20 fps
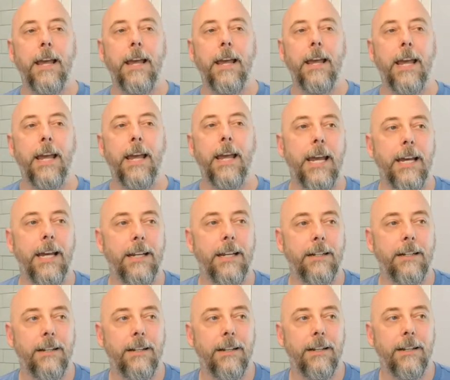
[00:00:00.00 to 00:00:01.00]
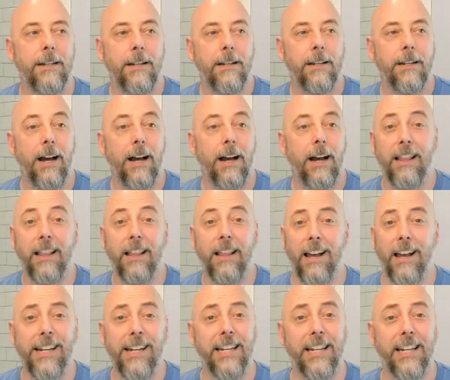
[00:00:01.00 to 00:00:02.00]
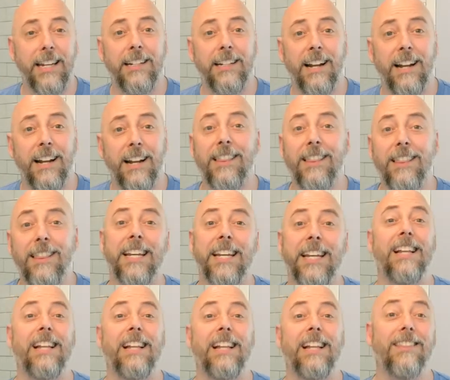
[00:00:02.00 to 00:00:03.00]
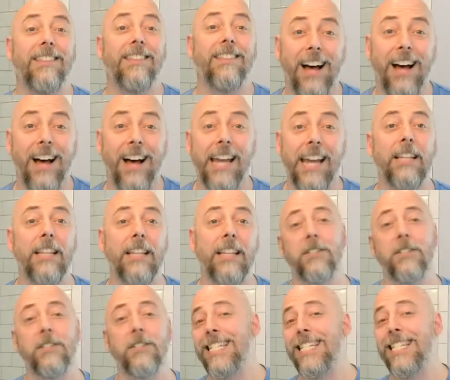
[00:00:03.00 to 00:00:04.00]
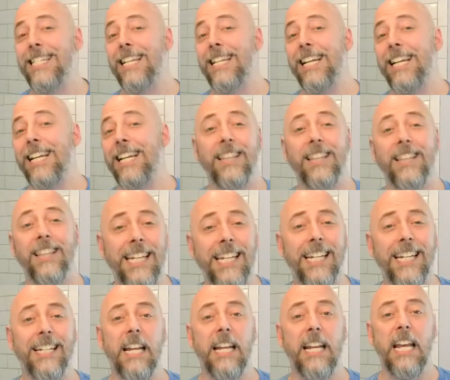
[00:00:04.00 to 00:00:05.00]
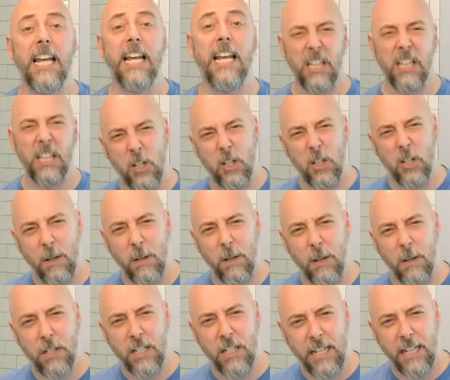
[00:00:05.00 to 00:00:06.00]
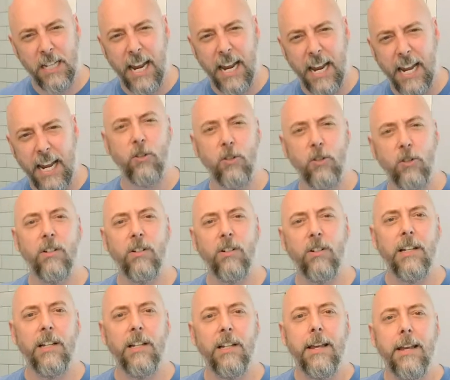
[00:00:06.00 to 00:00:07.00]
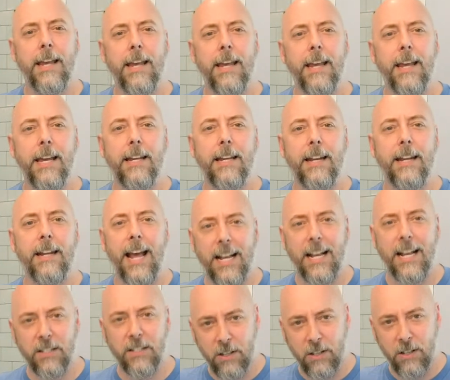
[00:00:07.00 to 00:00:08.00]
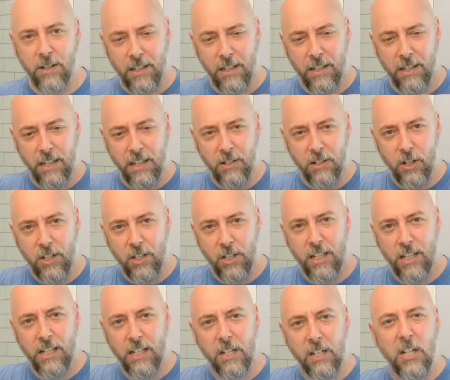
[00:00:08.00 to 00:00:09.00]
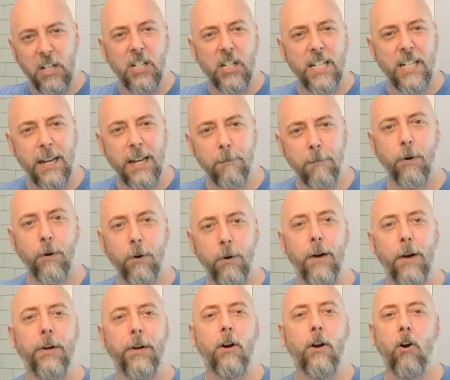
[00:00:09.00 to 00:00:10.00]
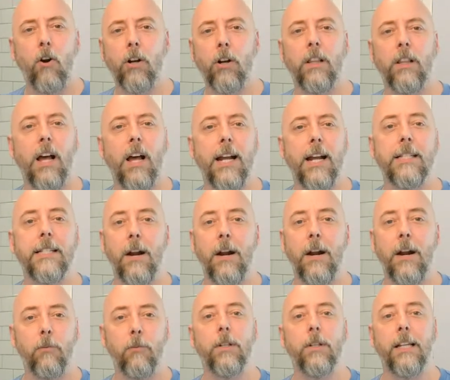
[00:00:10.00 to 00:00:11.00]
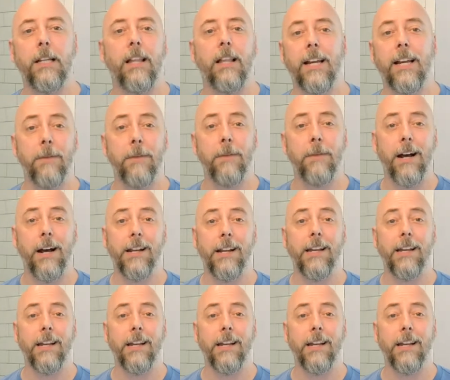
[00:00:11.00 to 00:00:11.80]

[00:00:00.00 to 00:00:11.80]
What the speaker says: And I like it. I like it a lot. It looks easy to clean. It looks substantial. And it has just these contemporary hard lines that I really like about it.